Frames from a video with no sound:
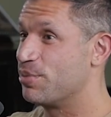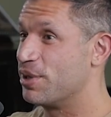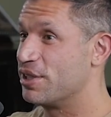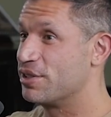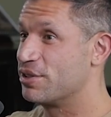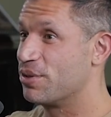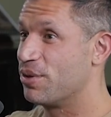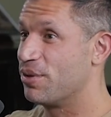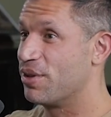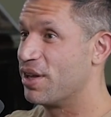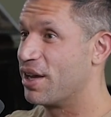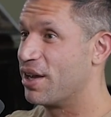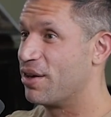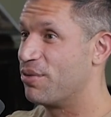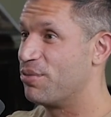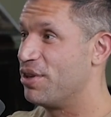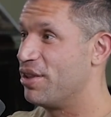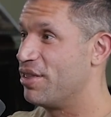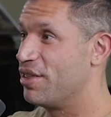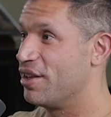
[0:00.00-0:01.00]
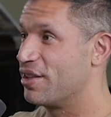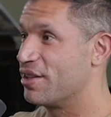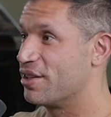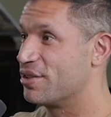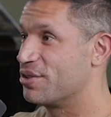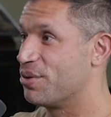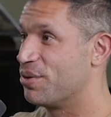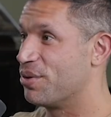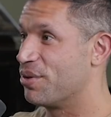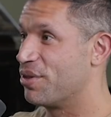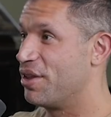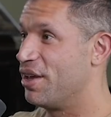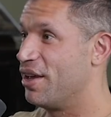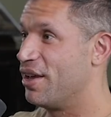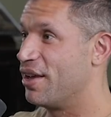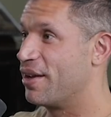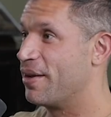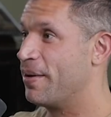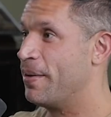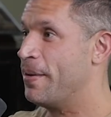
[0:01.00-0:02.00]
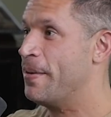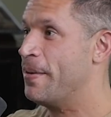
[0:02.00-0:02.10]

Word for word: my soul. I got to rethink this whole thing.